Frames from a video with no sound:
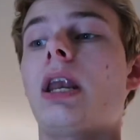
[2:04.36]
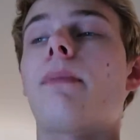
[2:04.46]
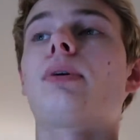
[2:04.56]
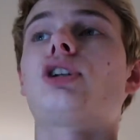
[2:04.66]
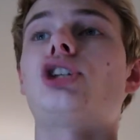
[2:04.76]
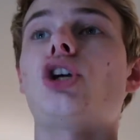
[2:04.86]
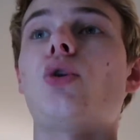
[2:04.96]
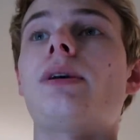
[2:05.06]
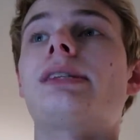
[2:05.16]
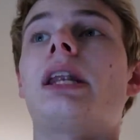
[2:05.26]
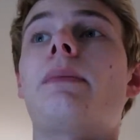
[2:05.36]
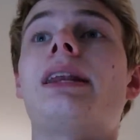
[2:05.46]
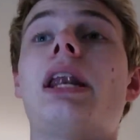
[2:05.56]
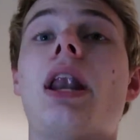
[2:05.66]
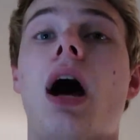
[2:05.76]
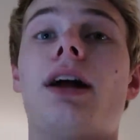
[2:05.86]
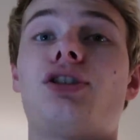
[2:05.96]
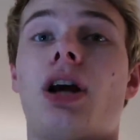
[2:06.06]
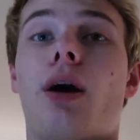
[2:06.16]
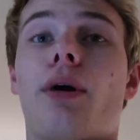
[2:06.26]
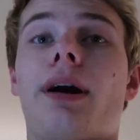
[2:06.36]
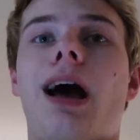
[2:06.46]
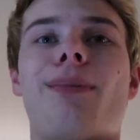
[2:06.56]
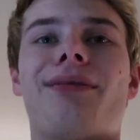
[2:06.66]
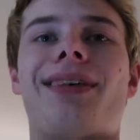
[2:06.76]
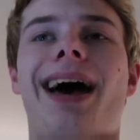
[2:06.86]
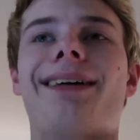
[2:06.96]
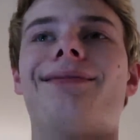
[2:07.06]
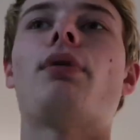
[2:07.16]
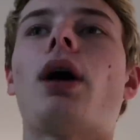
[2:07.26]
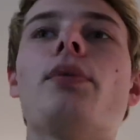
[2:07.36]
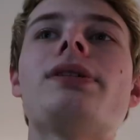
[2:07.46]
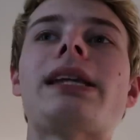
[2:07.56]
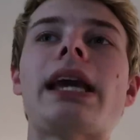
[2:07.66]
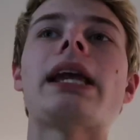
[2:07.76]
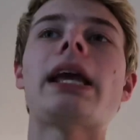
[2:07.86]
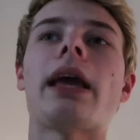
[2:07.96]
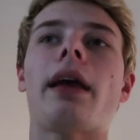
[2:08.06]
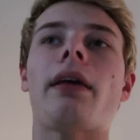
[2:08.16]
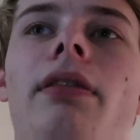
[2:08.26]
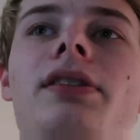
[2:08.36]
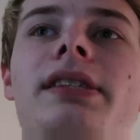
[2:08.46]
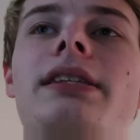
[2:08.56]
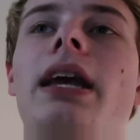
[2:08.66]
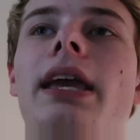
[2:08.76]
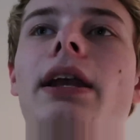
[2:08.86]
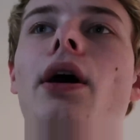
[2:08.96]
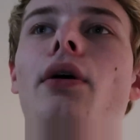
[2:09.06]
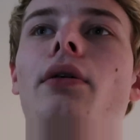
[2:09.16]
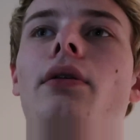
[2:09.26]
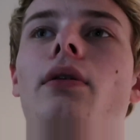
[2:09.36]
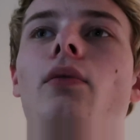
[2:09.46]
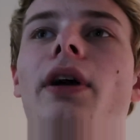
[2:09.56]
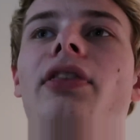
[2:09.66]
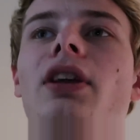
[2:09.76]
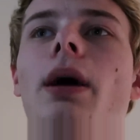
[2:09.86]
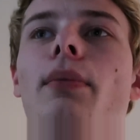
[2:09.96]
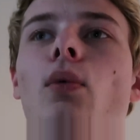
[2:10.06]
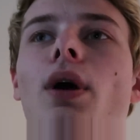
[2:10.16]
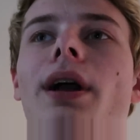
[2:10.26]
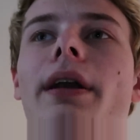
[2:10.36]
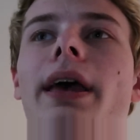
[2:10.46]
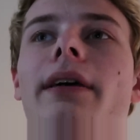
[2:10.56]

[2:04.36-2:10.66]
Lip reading: and number two is gonna be to not shower. How about that? Barbara's eating the sticky note with the number one on